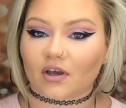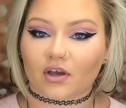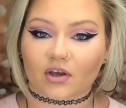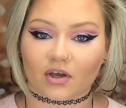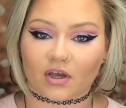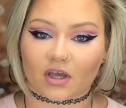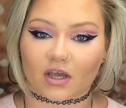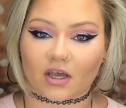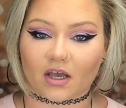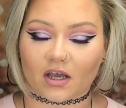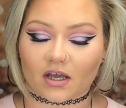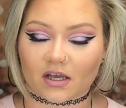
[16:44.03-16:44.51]

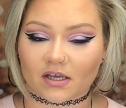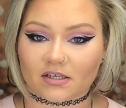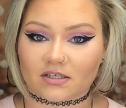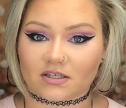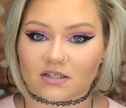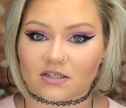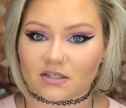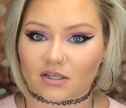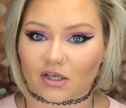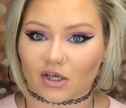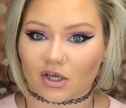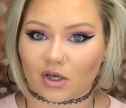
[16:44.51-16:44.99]
Okay guys,
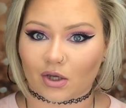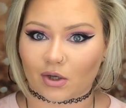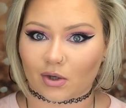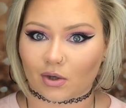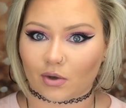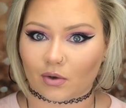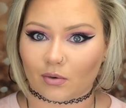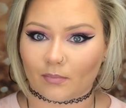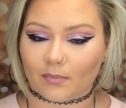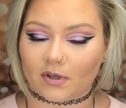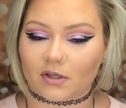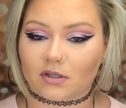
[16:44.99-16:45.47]
so
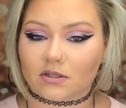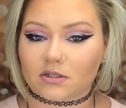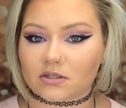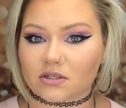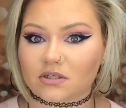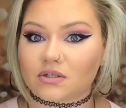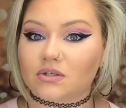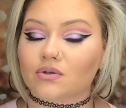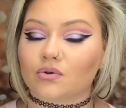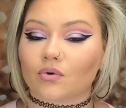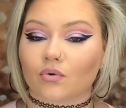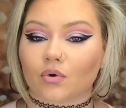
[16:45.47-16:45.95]
Ben's
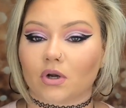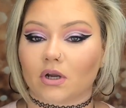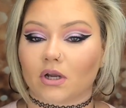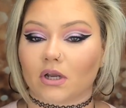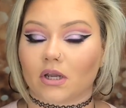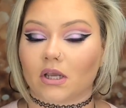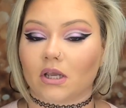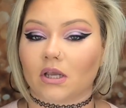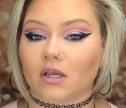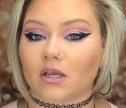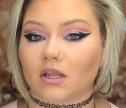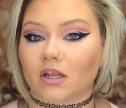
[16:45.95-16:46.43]

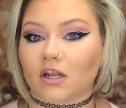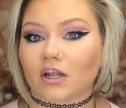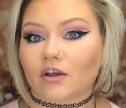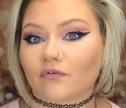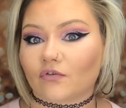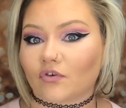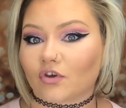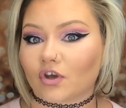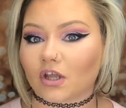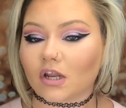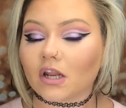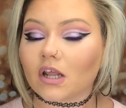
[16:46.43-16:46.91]
snoring, and
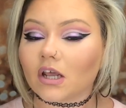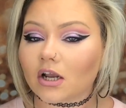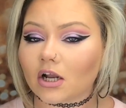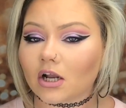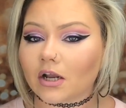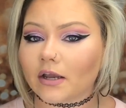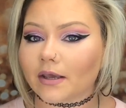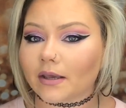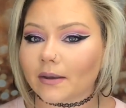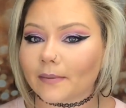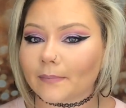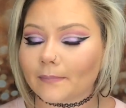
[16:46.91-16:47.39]
if you can hear
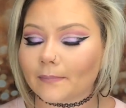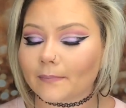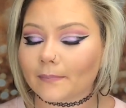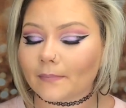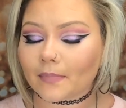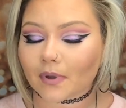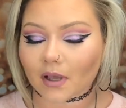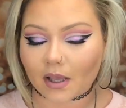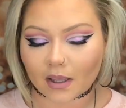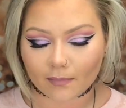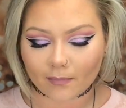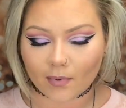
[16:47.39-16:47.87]
him,
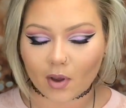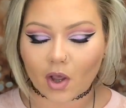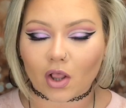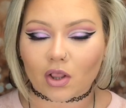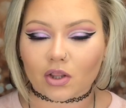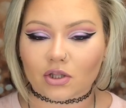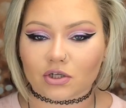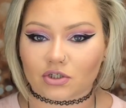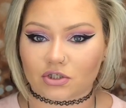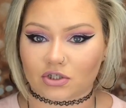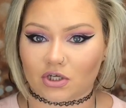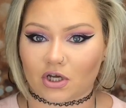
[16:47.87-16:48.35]
I
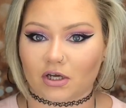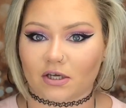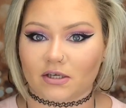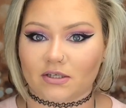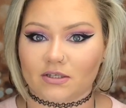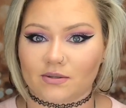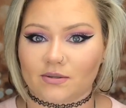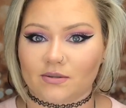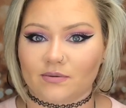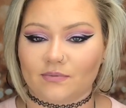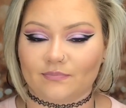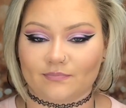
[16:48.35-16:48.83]

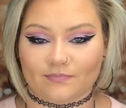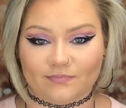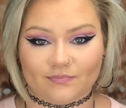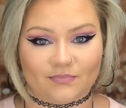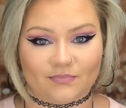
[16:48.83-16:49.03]
apologize.